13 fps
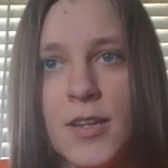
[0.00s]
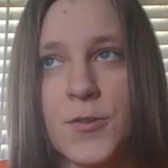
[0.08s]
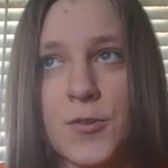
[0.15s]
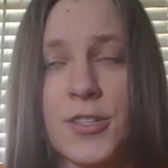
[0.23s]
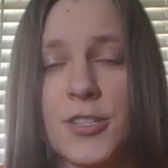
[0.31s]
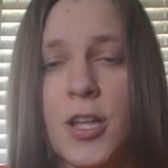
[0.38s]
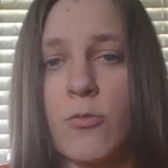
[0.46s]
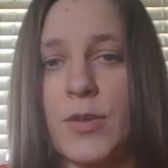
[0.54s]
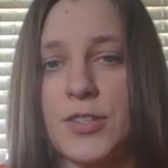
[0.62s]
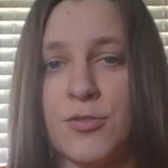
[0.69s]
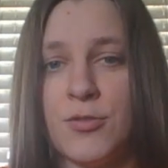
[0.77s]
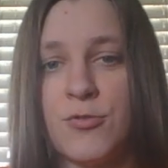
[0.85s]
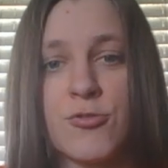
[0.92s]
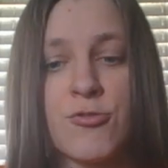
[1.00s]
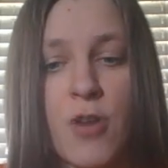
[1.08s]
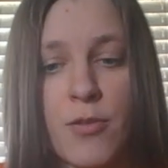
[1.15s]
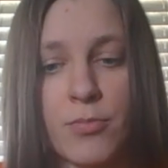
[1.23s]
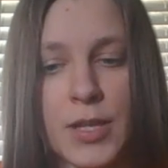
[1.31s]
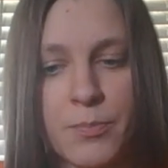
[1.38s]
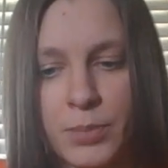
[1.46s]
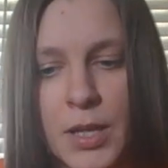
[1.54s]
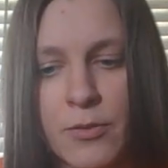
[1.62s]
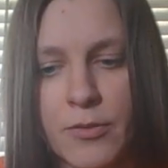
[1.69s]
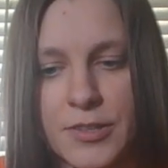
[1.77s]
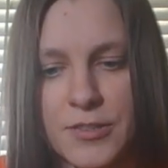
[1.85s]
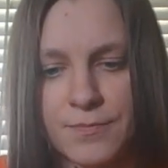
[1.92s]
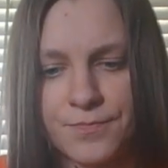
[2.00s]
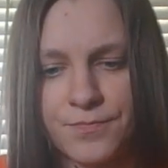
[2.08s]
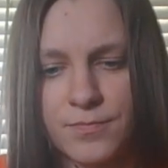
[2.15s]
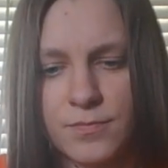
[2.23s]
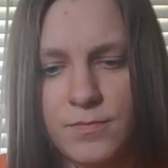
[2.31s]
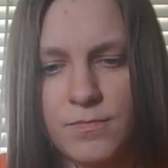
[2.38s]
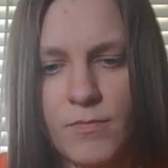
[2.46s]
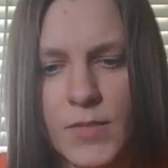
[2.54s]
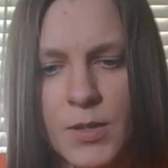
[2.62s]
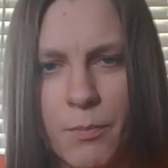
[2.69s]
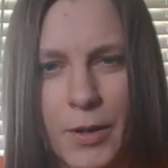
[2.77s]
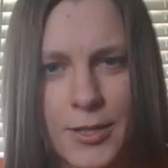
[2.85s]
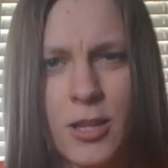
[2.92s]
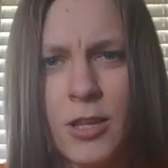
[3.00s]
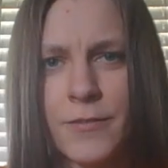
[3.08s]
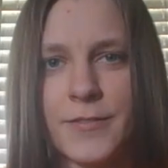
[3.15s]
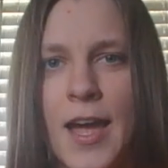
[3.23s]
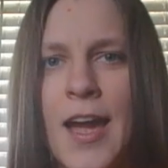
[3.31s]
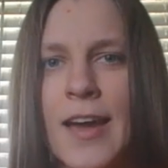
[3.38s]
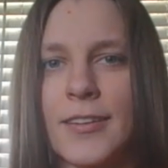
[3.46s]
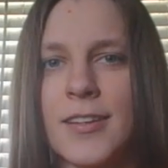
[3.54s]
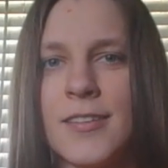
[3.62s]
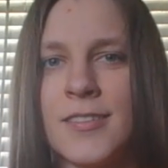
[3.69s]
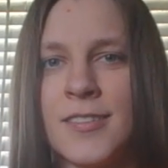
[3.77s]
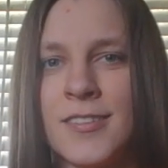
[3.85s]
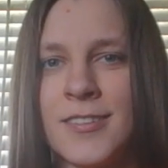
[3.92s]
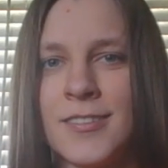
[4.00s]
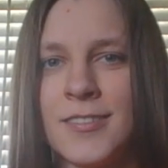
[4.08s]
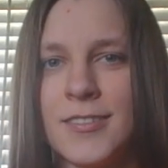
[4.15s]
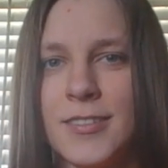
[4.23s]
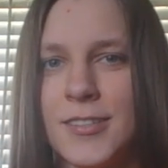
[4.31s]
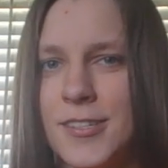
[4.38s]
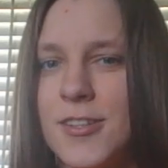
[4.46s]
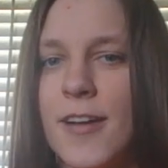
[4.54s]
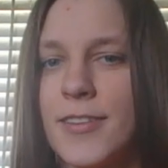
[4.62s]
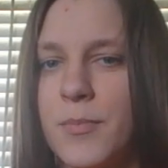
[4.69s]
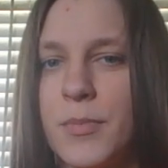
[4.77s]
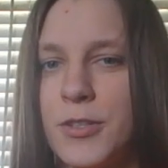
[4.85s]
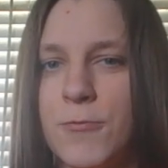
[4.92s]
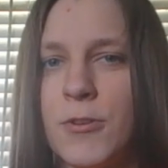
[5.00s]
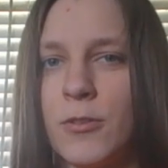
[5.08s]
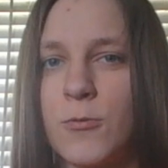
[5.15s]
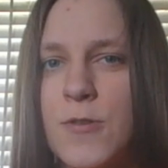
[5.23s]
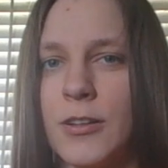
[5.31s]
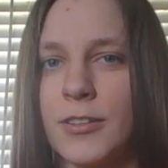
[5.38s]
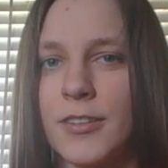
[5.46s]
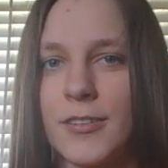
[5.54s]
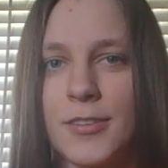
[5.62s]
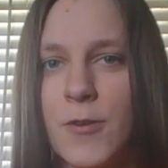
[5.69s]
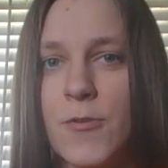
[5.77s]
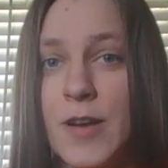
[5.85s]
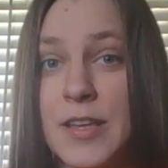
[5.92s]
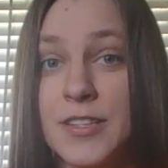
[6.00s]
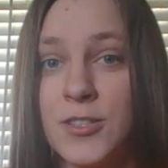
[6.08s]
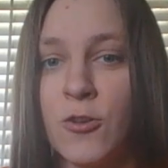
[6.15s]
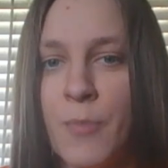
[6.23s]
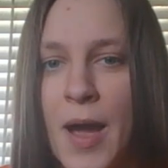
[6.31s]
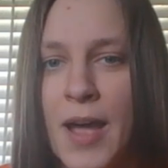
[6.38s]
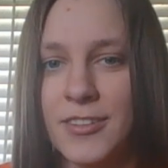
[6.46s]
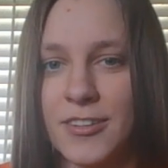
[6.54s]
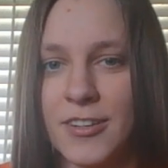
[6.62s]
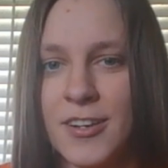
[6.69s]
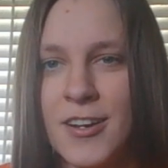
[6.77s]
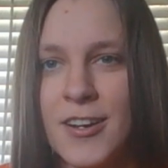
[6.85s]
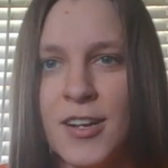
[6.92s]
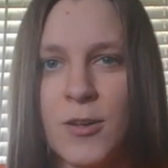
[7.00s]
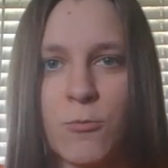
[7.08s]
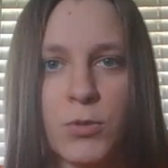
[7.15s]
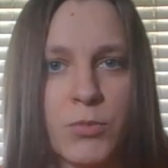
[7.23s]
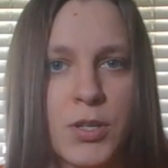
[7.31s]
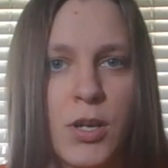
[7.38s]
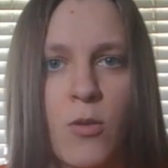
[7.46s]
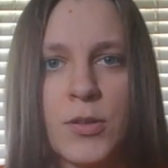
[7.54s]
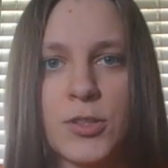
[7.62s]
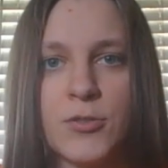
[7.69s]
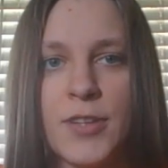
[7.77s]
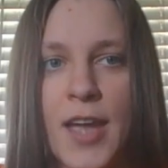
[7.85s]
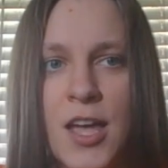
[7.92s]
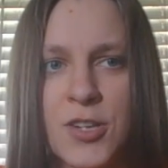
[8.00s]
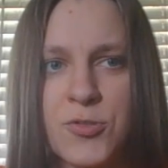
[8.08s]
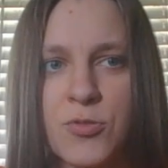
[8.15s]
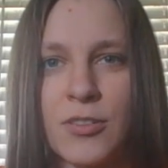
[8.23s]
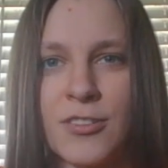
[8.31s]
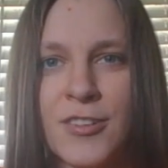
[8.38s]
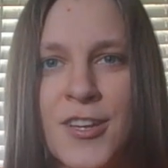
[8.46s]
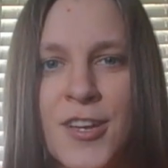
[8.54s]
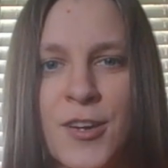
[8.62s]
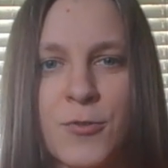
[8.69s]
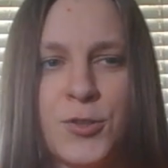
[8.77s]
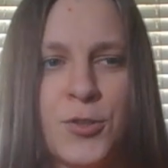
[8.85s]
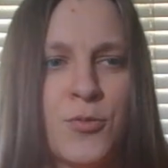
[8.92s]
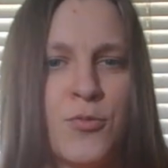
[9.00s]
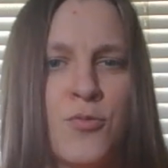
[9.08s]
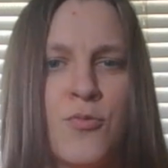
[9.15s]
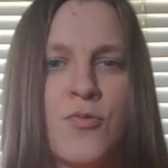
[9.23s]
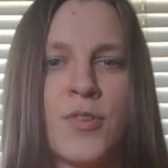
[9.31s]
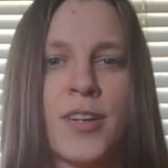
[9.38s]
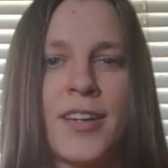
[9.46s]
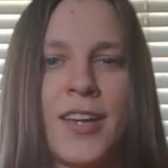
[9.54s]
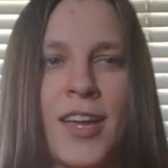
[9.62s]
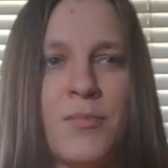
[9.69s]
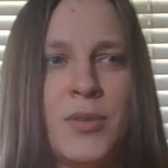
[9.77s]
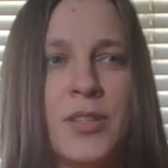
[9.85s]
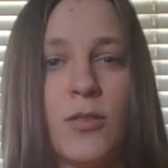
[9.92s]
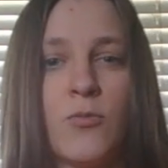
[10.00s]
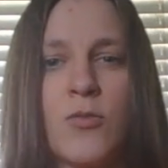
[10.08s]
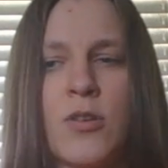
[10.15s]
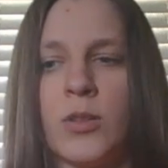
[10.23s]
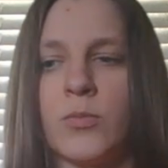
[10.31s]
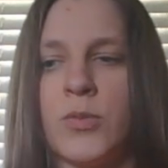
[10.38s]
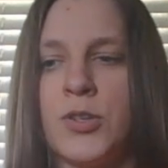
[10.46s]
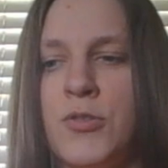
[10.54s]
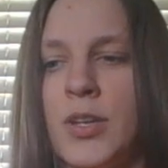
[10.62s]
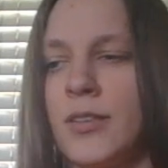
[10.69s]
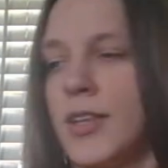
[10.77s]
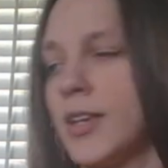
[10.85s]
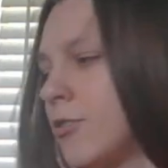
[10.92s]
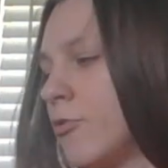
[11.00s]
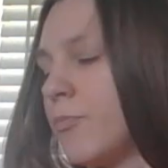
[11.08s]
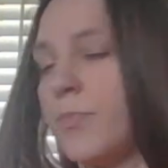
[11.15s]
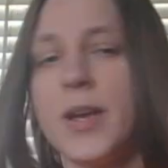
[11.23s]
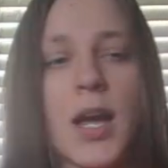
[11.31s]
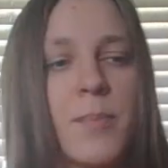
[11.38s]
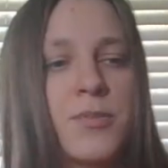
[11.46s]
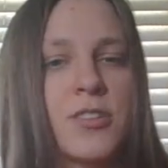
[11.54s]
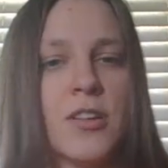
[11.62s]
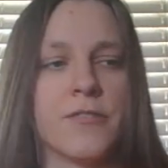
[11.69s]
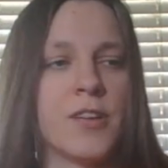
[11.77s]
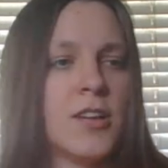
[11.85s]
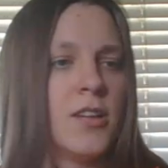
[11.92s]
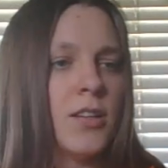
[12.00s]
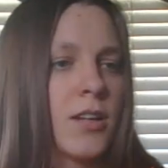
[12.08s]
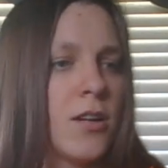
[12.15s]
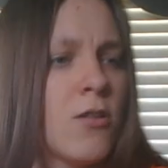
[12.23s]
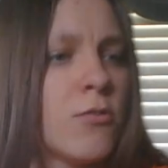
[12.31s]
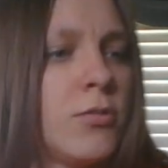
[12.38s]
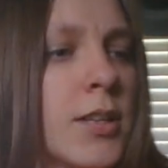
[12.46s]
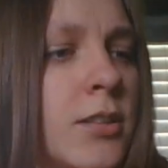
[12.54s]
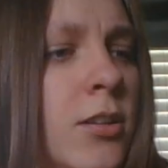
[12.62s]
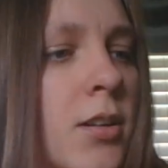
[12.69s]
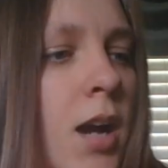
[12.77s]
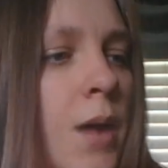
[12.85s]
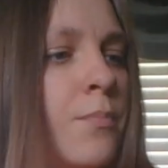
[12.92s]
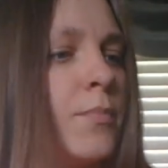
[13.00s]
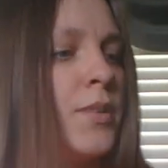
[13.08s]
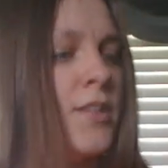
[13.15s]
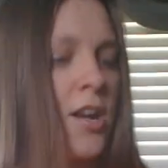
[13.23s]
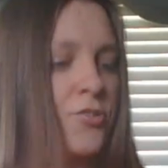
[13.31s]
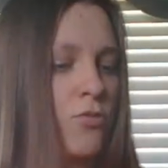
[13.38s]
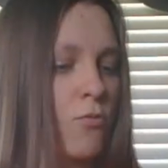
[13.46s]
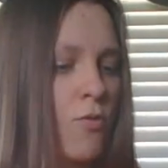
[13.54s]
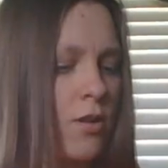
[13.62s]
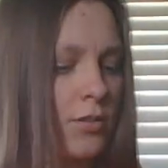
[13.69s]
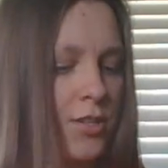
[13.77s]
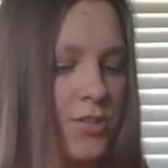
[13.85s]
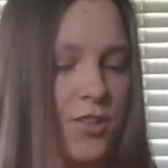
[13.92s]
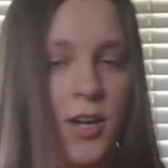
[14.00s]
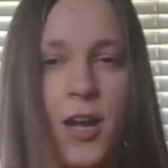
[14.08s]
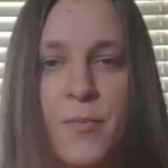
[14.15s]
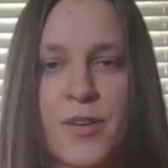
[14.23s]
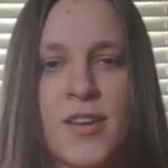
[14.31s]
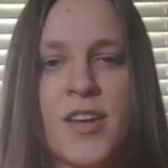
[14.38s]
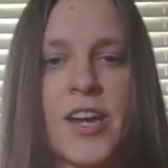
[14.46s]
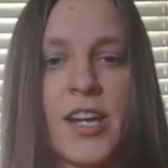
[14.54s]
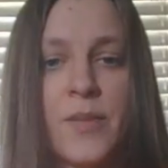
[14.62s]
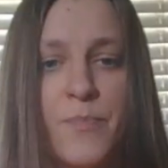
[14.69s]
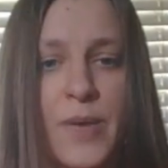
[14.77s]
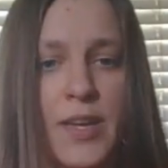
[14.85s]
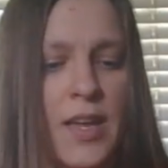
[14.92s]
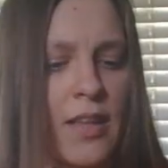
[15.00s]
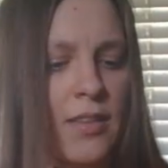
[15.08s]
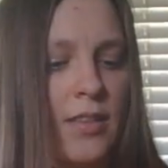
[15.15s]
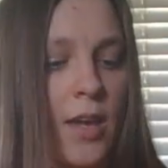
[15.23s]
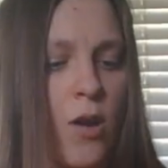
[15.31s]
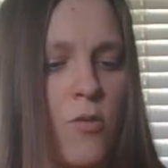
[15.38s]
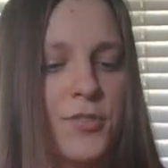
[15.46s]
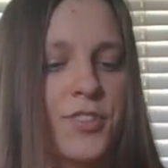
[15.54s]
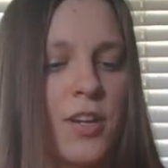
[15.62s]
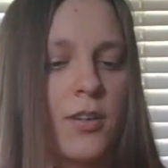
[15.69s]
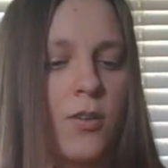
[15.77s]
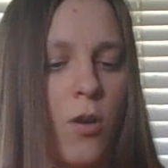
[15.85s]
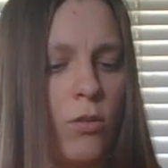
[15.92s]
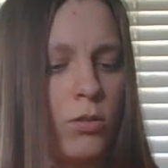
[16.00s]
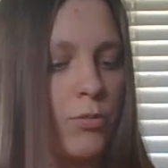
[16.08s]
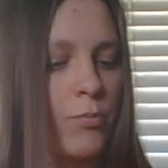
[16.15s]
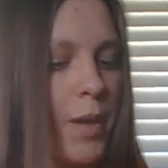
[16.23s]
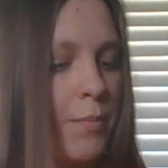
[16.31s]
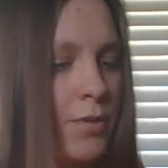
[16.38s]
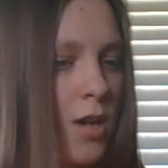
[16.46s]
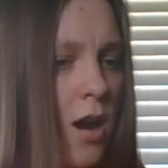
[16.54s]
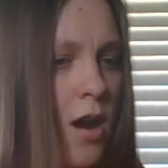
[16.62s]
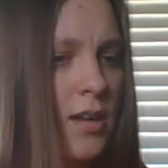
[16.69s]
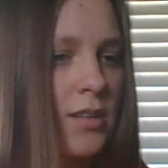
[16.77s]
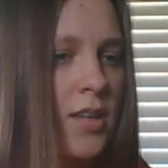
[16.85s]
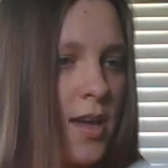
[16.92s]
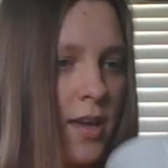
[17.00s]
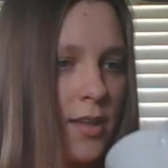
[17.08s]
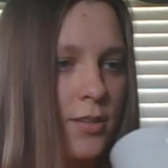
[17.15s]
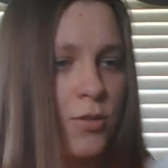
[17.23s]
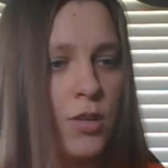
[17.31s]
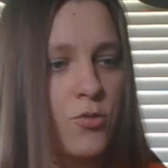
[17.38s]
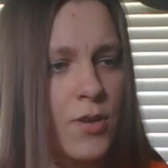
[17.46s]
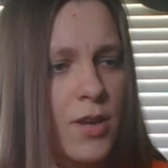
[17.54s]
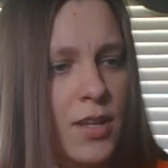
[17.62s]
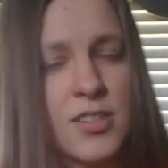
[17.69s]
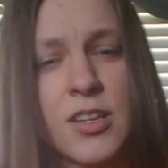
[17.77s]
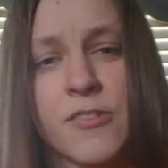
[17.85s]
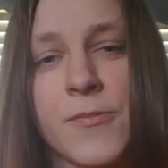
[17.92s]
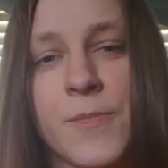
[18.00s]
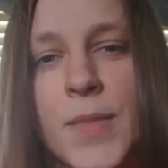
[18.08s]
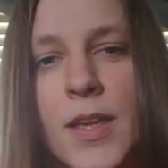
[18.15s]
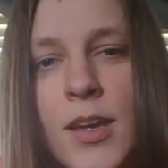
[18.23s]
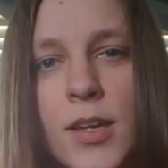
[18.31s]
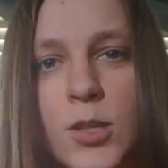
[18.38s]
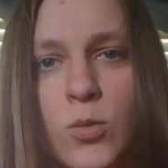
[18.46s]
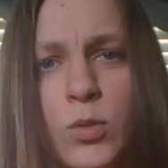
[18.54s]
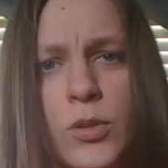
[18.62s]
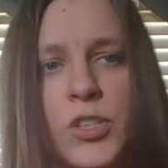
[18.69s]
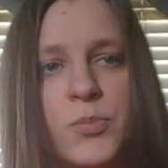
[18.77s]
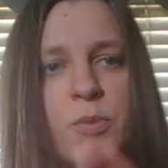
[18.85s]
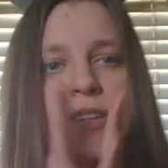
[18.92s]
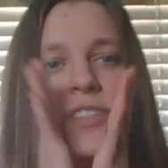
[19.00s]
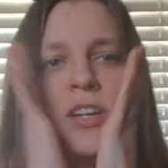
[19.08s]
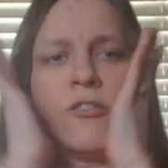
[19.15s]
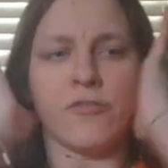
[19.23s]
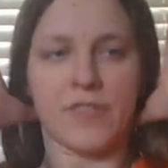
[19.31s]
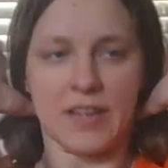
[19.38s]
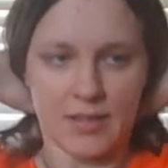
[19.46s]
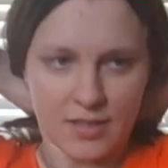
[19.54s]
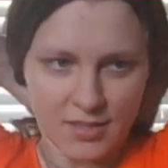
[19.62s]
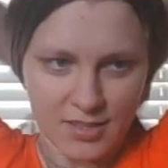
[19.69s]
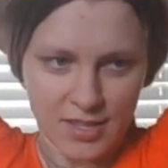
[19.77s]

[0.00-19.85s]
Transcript: So there's a lot of ways to try, like, play with us. But all of that, this is not the material world. There is no matter. When we go into the astral, you can be in the world can, like, you know, pick up stuff. Like, oh, like, look, I'm in the astral world, there's a cup, and I'm picking it, and, like, oh, it's kind of cold, or maybe it's hot, and you can drink and stuff. You will experience everything.